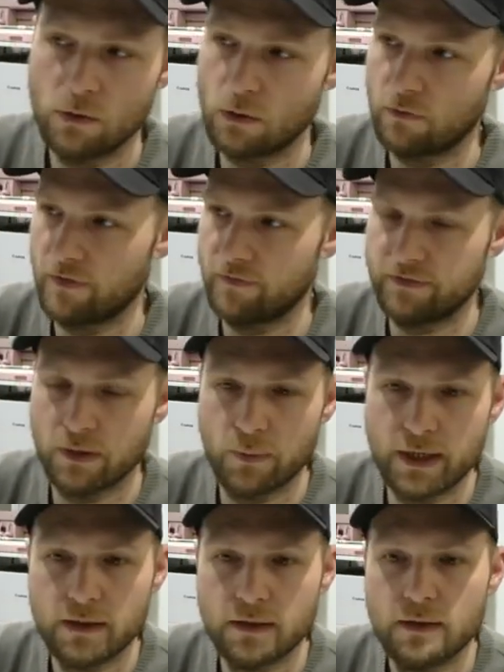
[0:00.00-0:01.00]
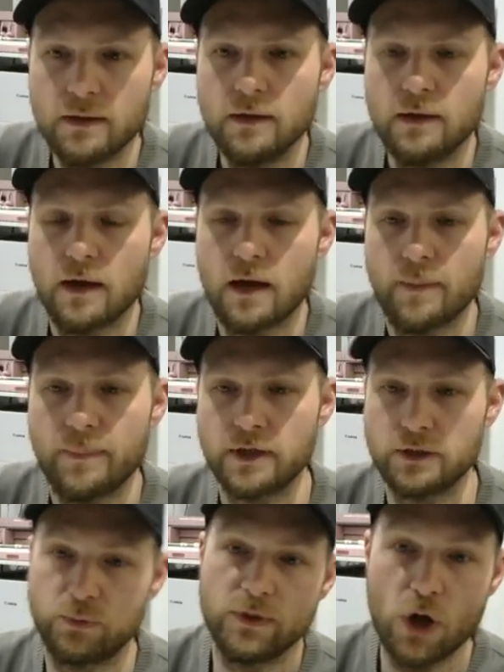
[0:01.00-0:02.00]
or 50 a week,
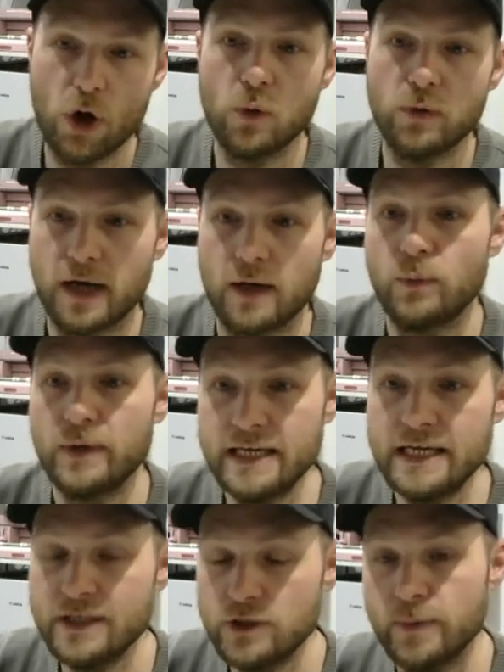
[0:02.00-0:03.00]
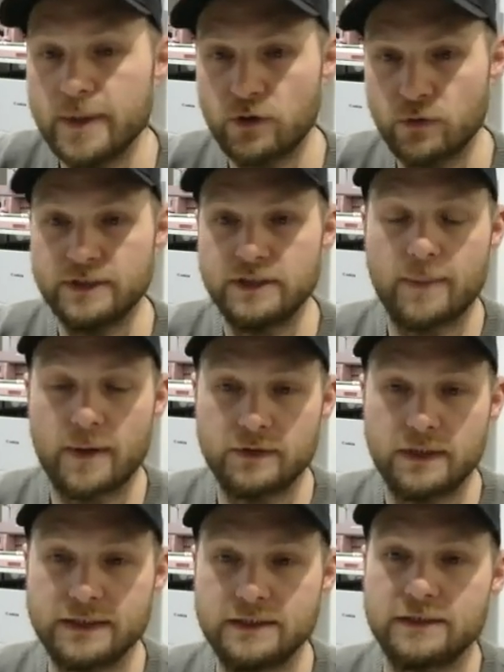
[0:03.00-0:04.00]
because we know that we need to increase the amount
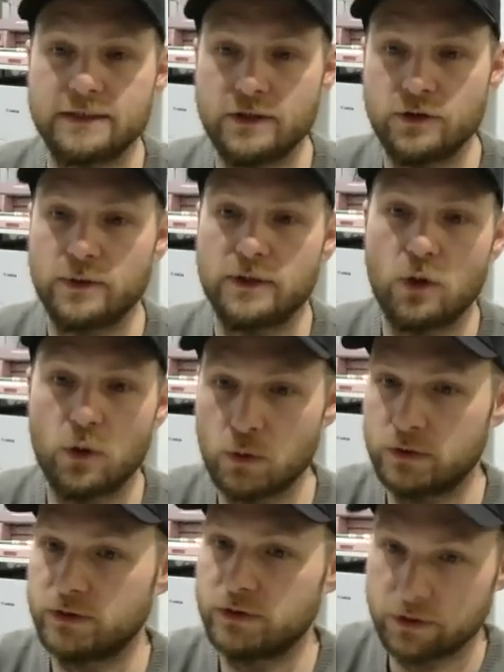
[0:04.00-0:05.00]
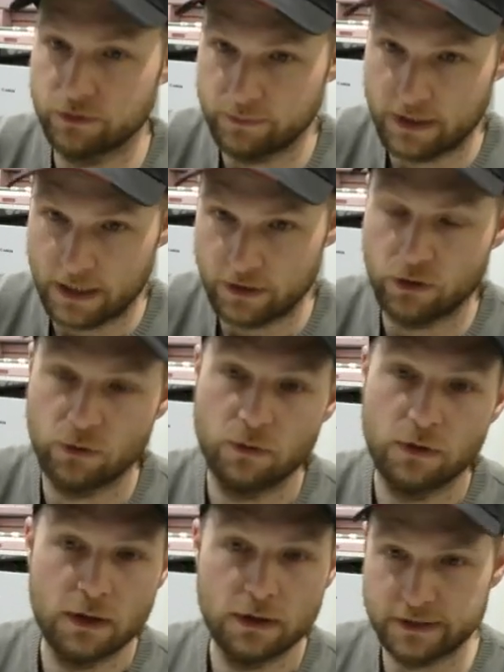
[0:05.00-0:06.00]
of listings that you do in order to
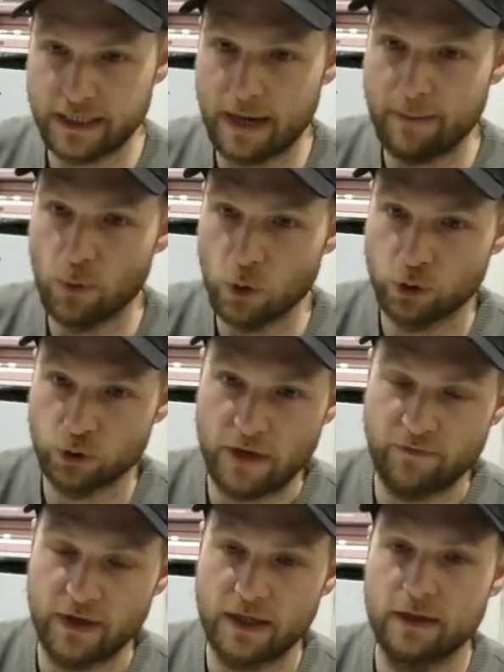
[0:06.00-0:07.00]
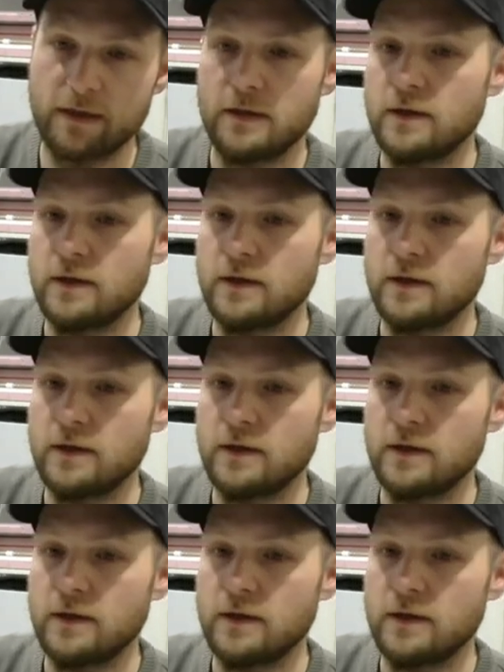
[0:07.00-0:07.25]
get more traffic,